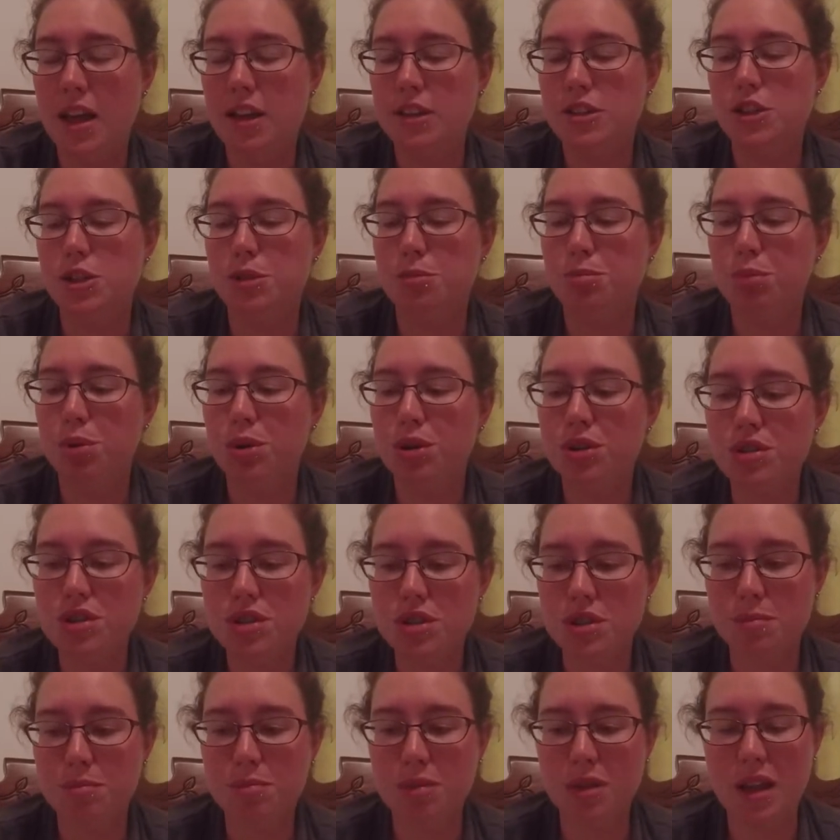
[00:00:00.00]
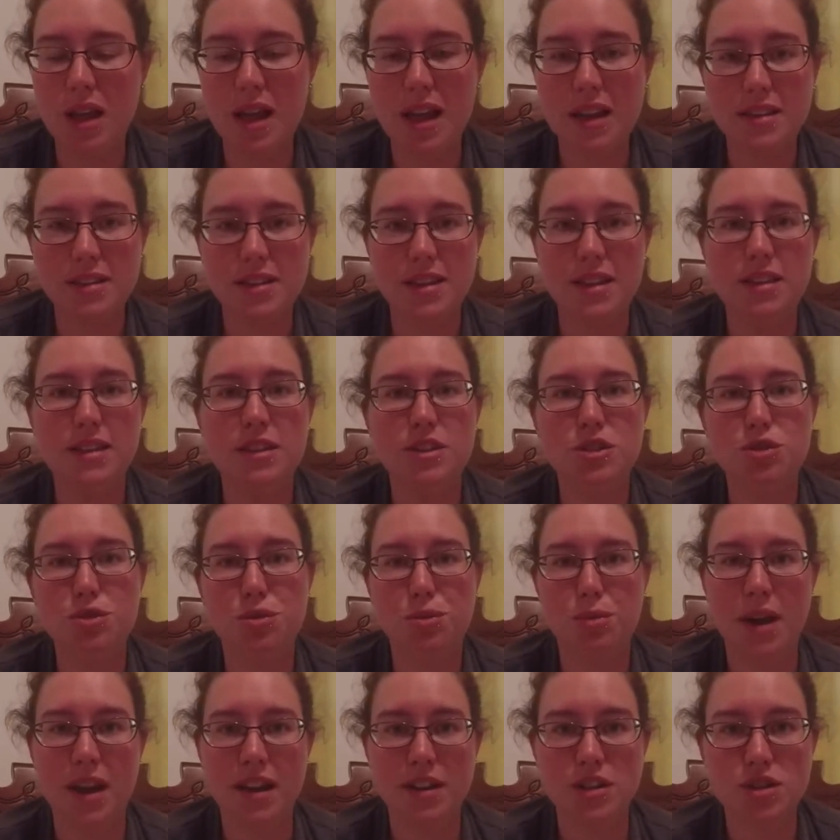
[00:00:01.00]
to push the plot in the
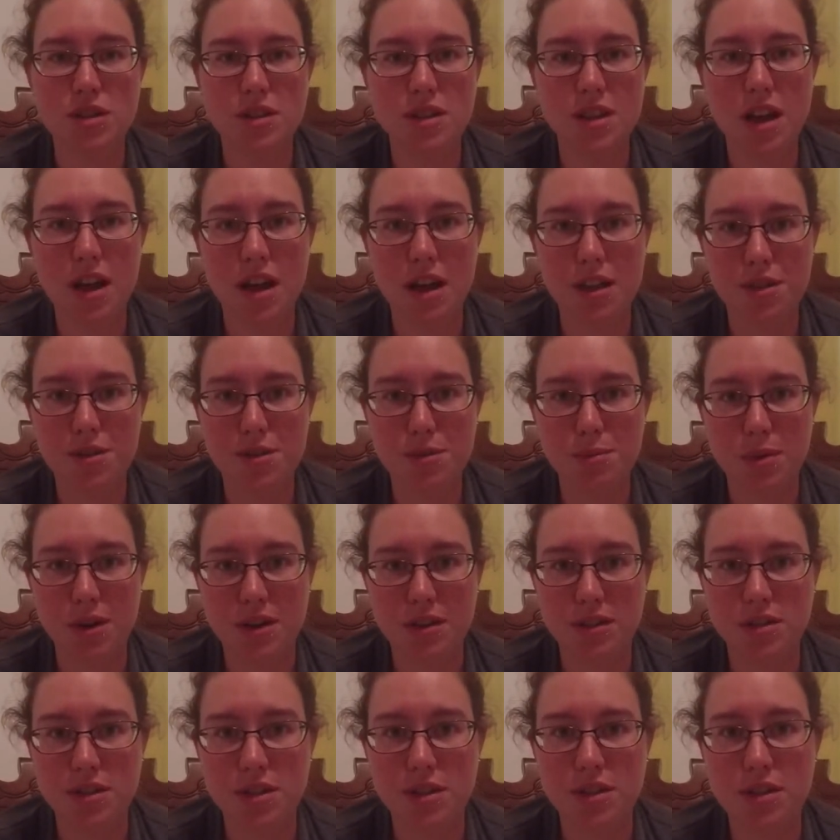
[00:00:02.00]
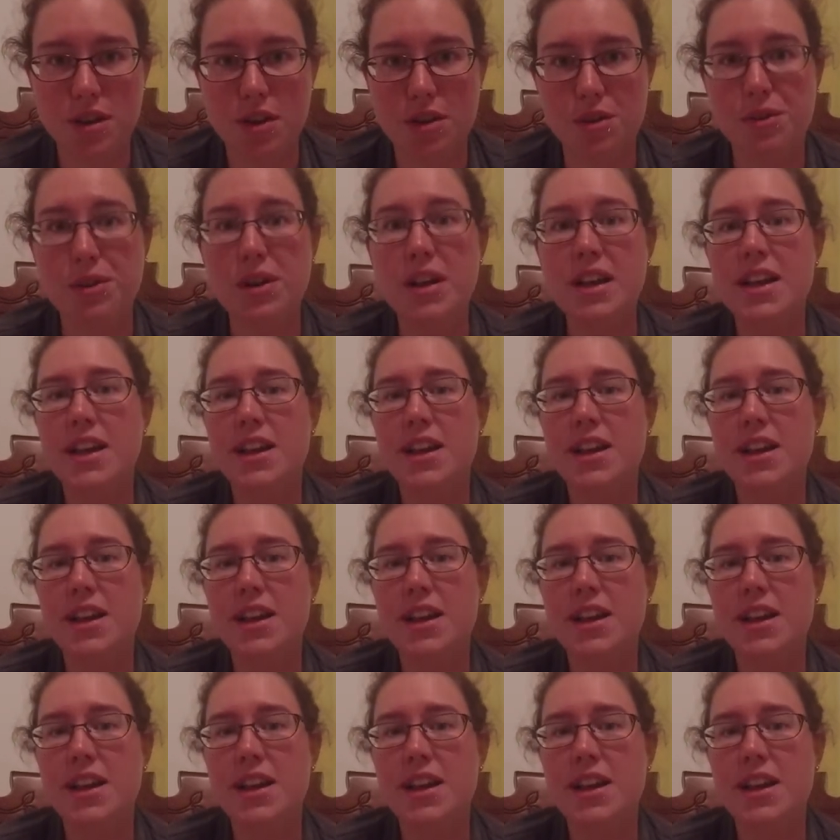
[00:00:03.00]
direction the author wanted to go.